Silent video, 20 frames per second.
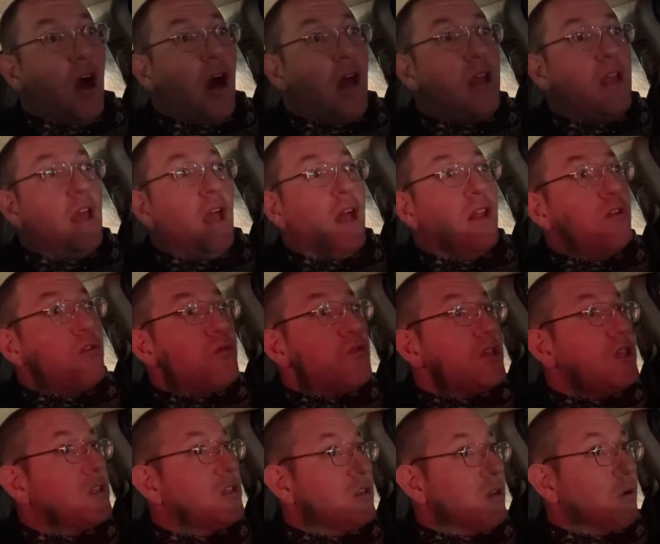audit and you
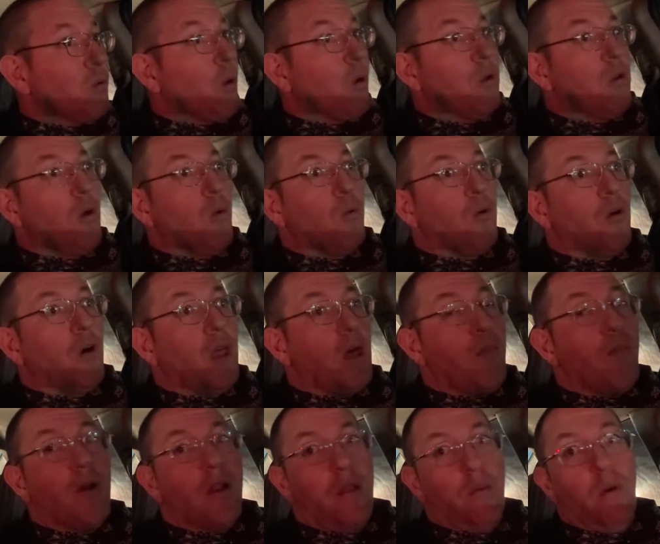still won't know where all
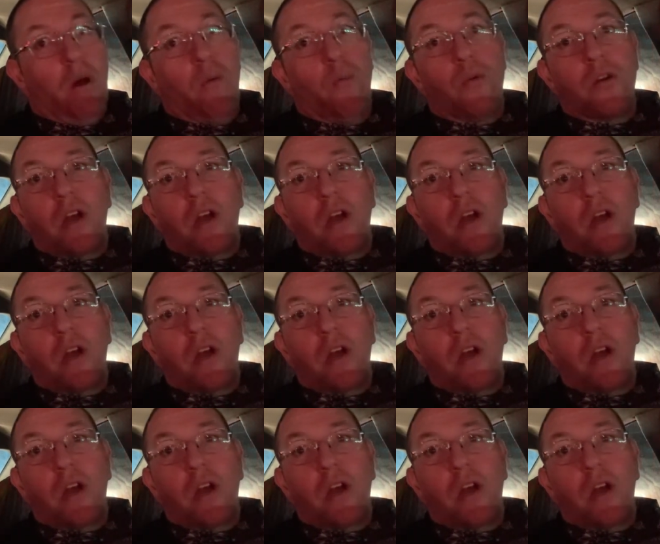that money went.